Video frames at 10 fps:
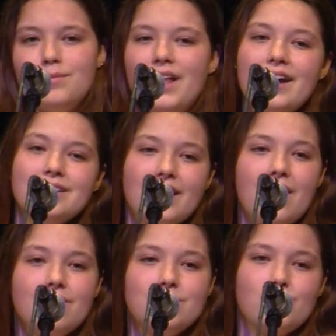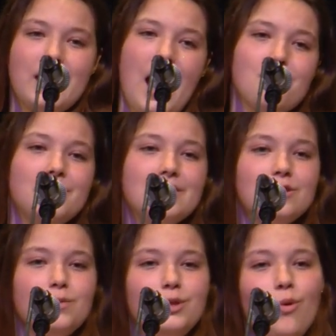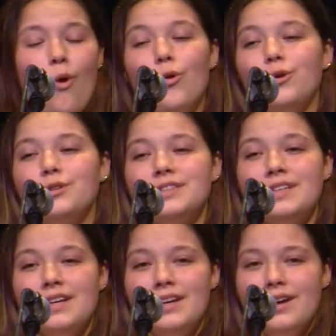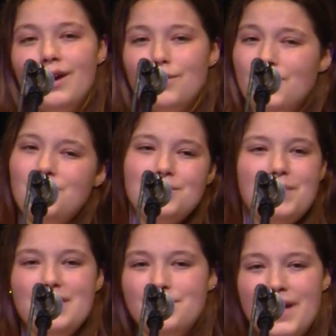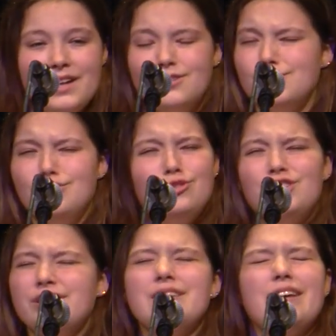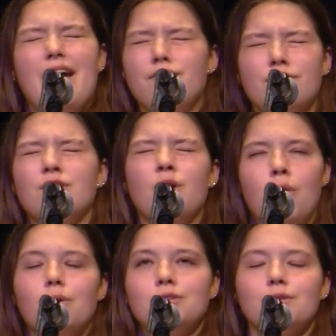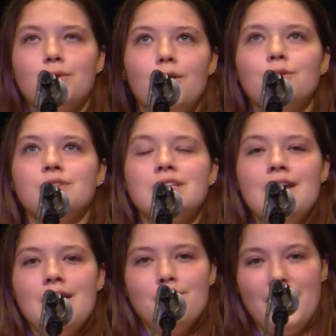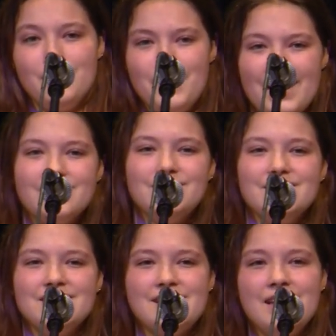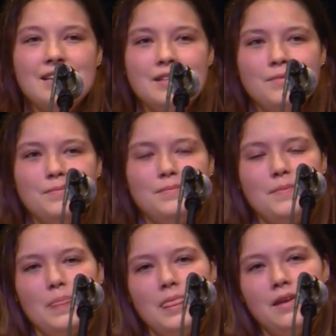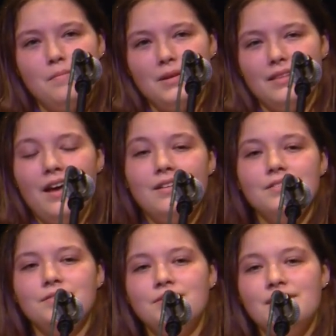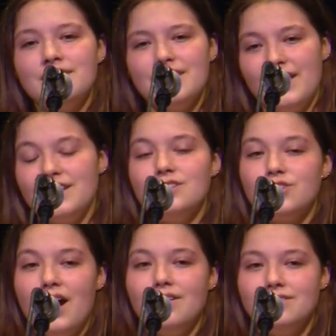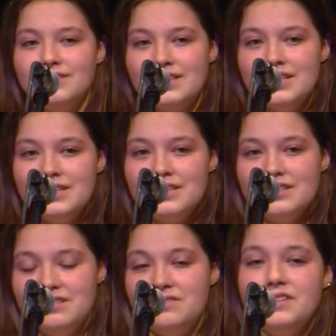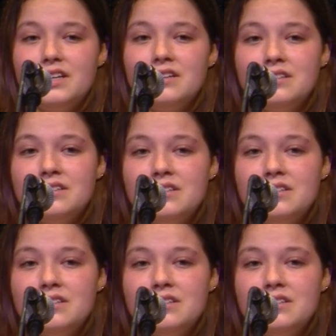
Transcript: Blind love is what happens when you hold a rose by the petals. You shouldn't ever hold a rose by the petals. But love can drown in fear.